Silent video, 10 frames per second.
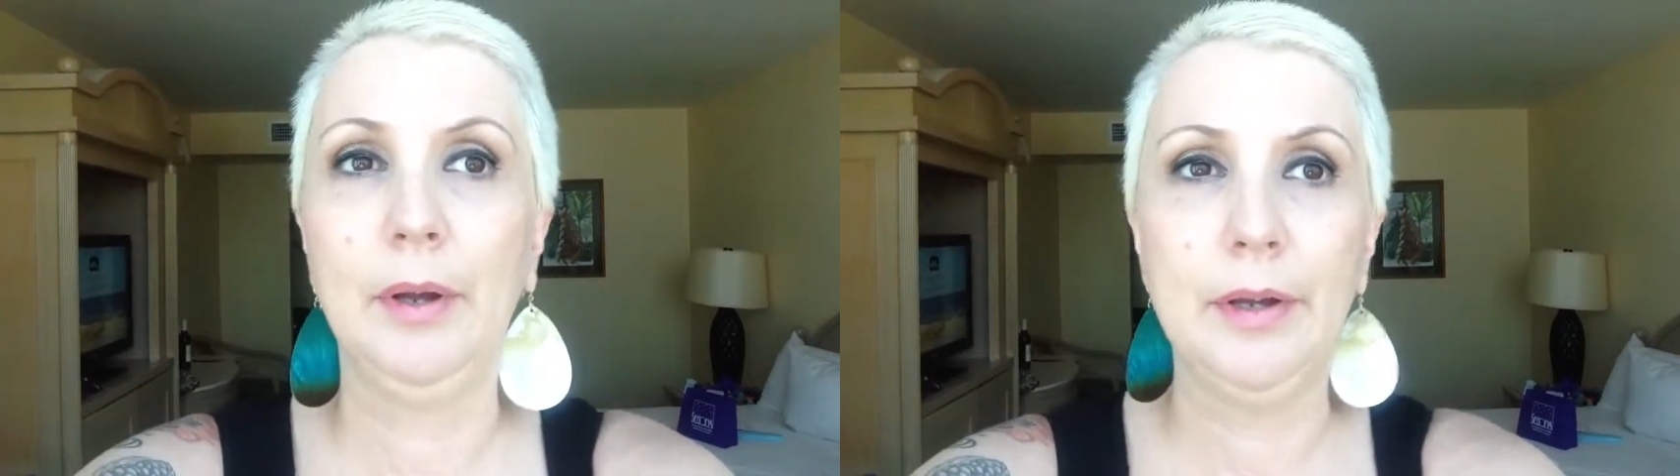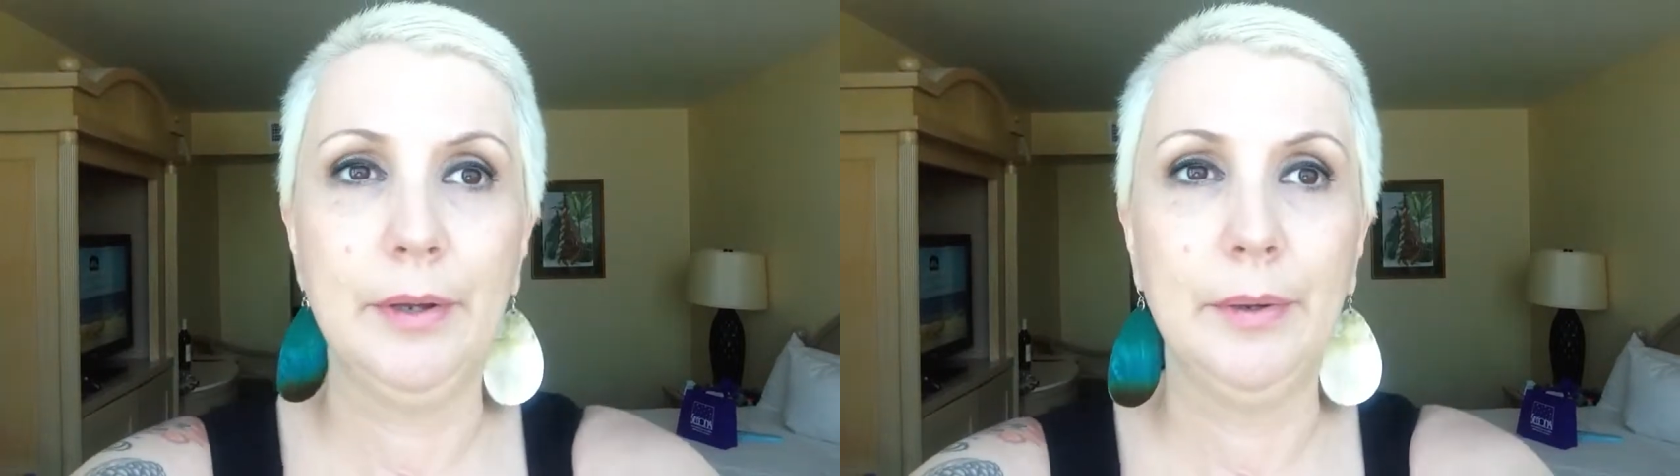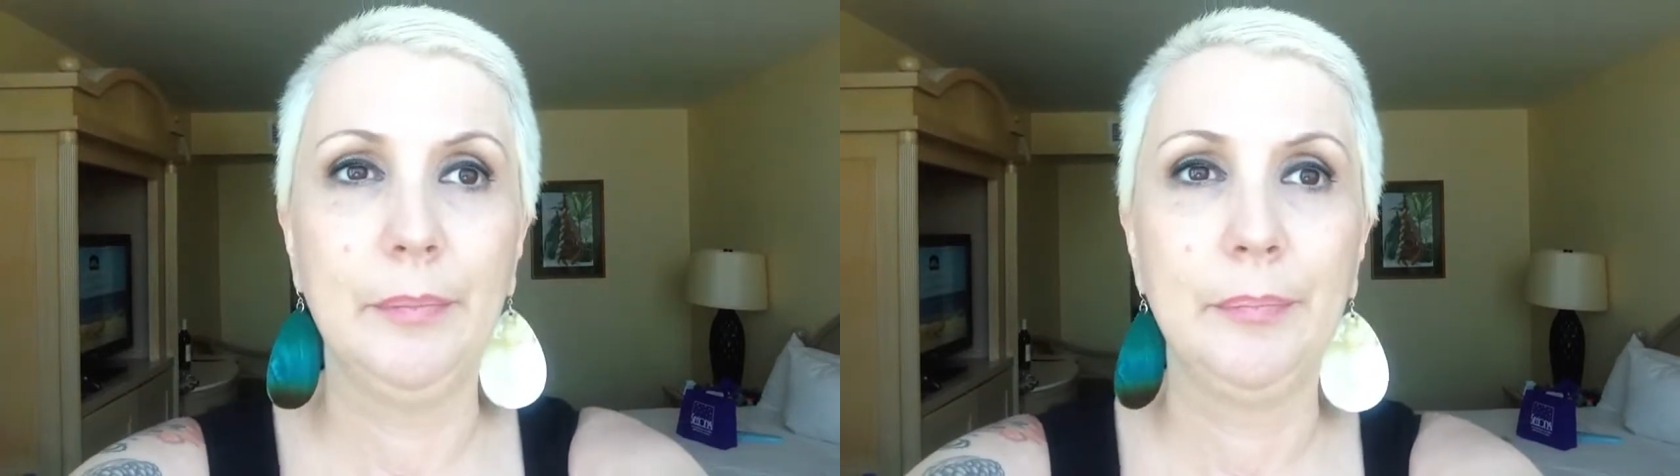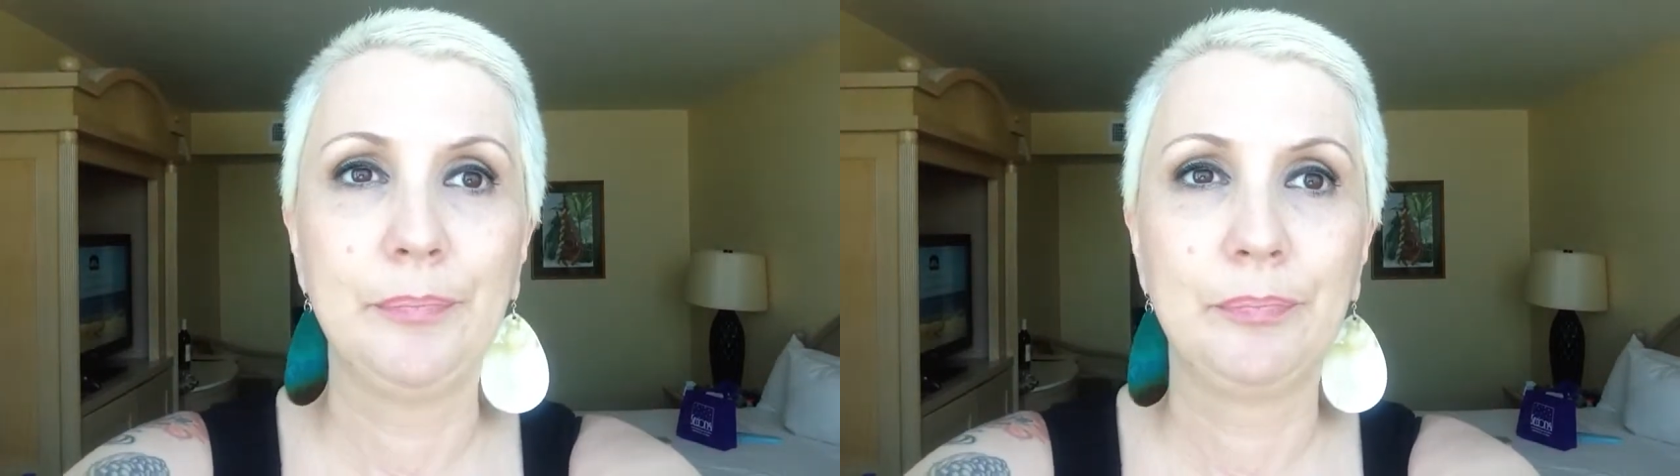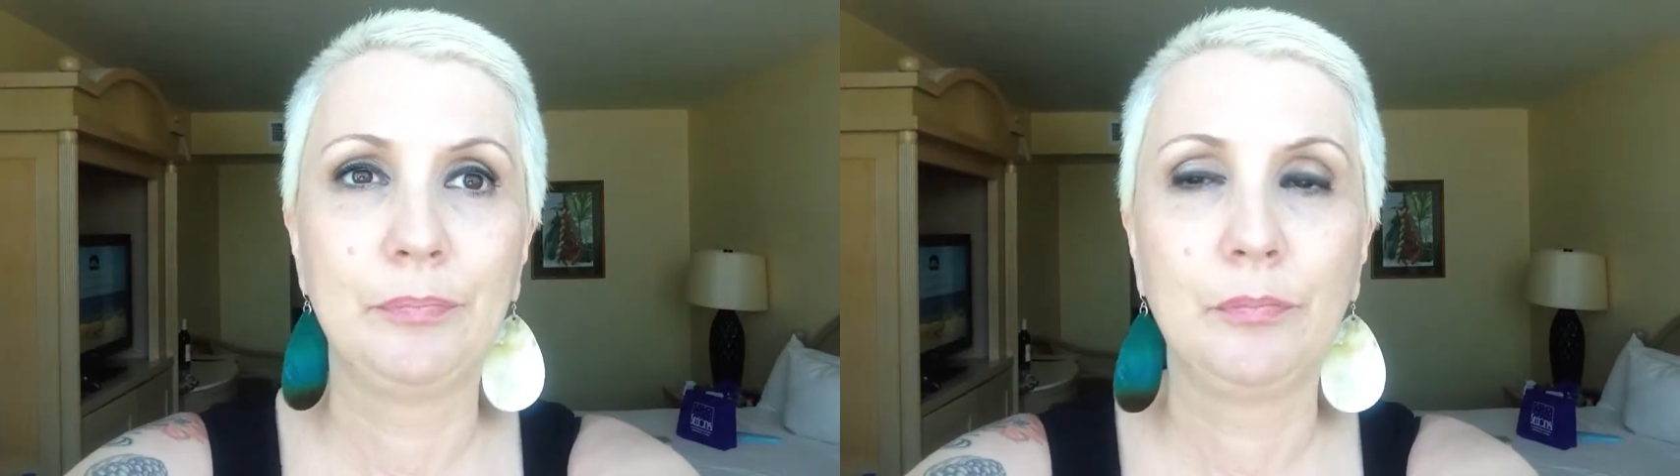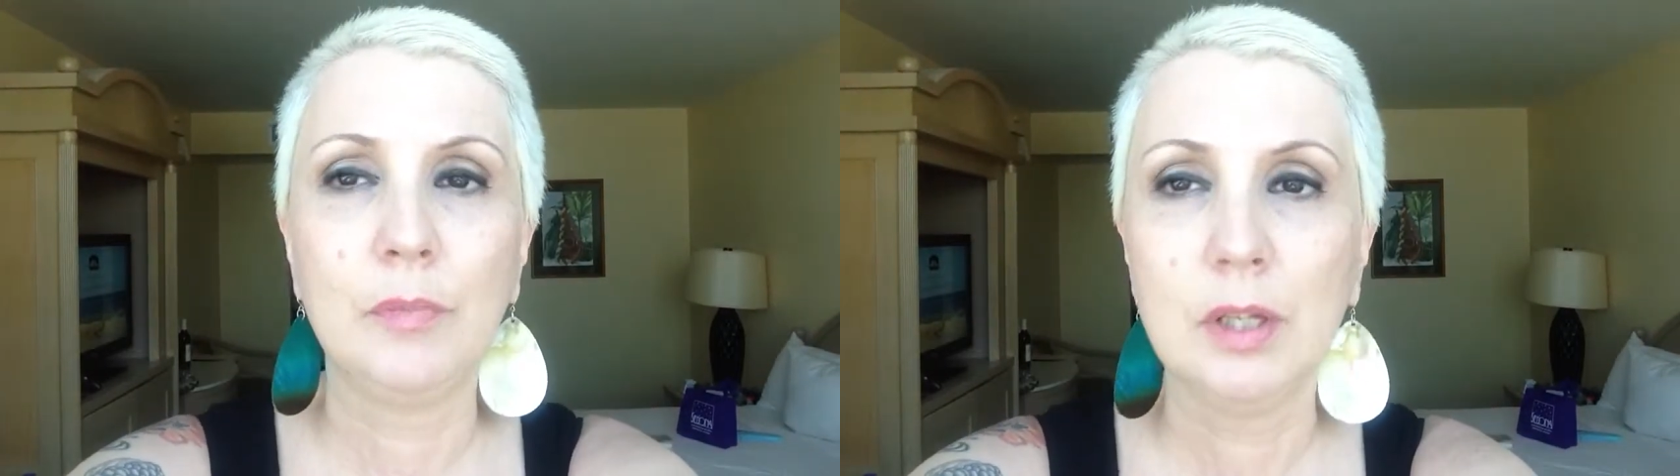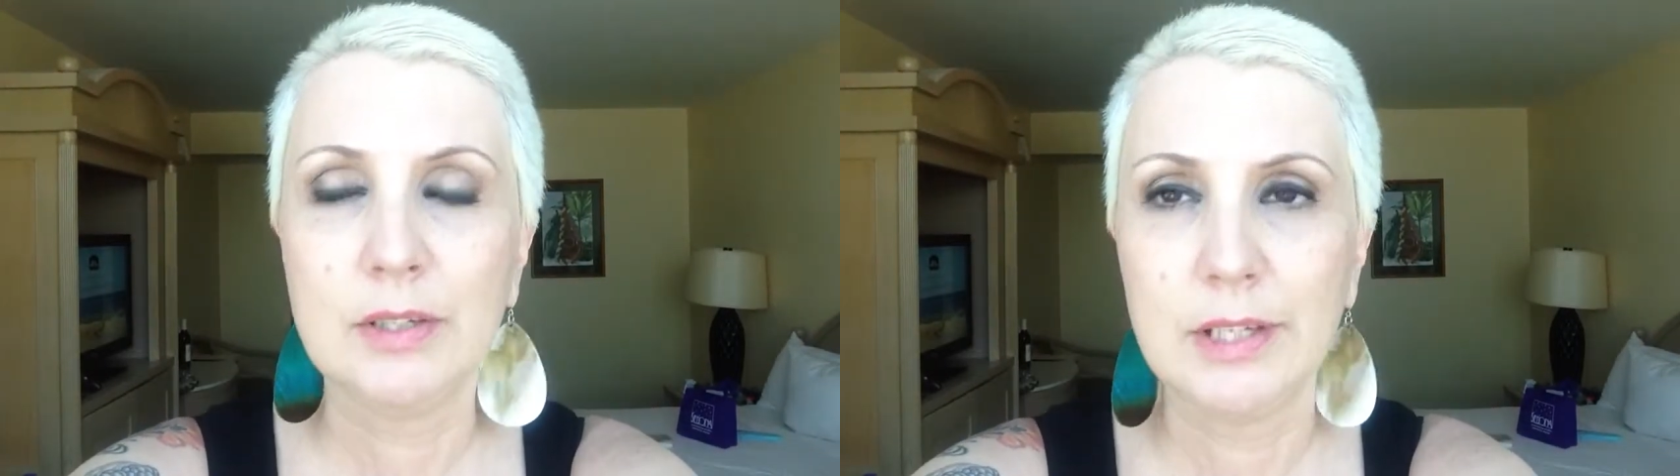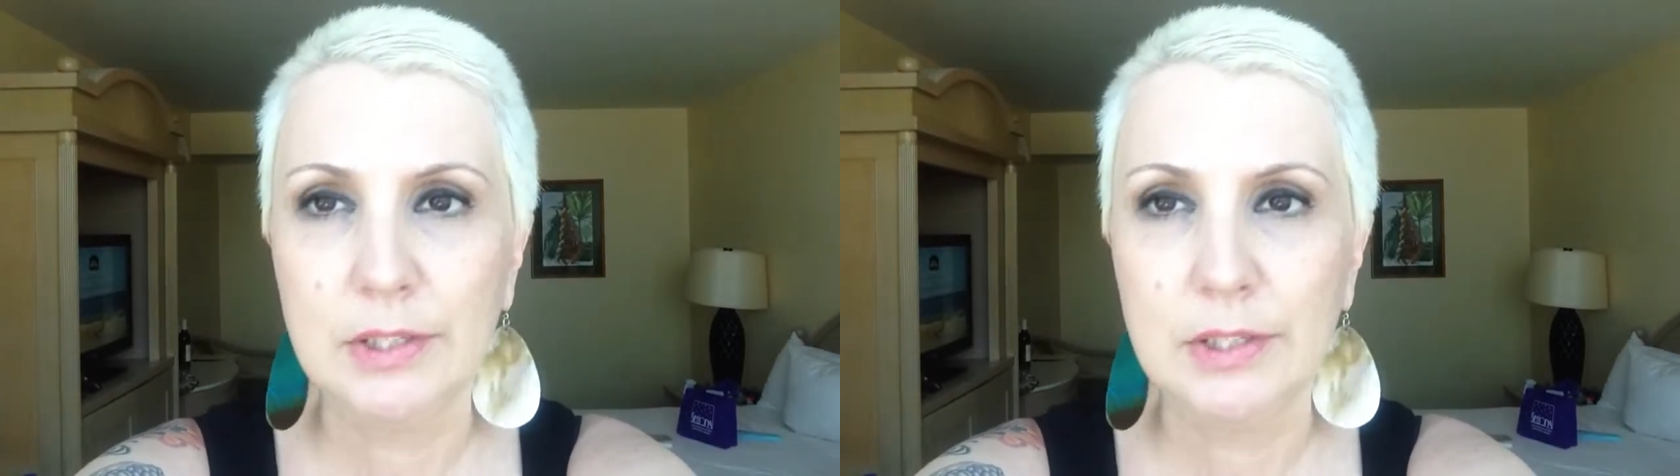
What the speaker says: Because I